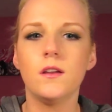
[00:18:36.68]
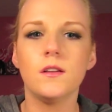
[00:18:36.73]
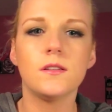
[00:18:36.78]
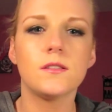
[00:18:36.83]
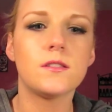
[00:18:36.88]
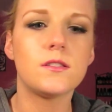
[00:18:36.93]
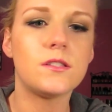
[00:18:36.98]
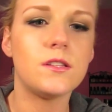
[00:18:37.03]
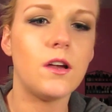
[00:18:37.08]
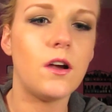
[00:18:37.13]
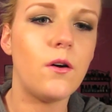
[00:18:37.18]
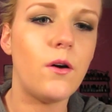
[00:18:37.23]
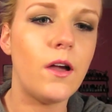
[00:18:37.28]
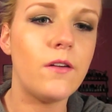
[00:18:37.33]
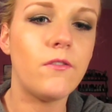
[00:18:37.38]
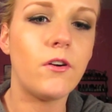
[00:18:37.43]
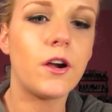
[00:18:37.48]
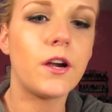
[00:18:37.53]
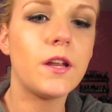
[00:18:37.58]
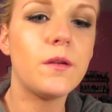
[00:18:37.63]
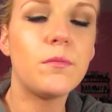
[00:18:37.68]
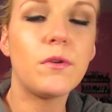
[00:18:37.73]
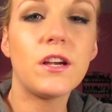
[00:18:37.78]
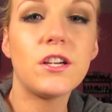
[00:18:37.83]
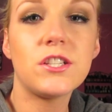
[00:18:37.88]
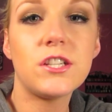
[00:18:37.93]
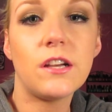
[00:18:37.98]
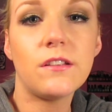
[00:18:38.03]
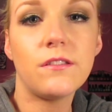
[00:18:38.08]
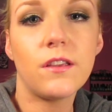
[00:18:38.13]
So I've already
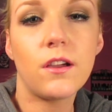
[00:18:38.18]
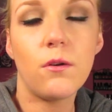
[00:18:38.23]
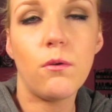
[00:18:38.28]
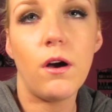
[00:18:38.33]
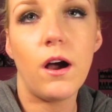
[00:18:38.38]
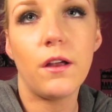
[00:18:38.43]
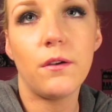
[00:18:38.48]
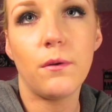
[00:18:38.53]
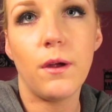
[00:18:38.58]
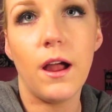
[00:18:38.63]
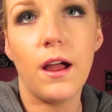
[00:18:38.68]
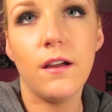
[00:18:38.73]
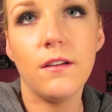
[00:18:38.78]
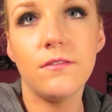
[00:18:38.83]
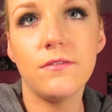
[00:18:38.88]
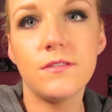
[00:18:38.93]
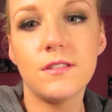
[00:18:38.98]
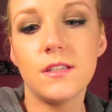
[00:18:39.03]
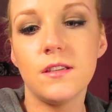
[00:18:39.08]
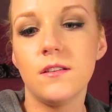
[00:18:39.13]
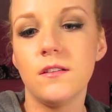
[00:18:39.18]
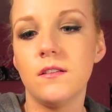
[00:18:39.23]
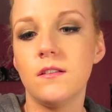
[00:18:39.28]
brushed out the quad weft.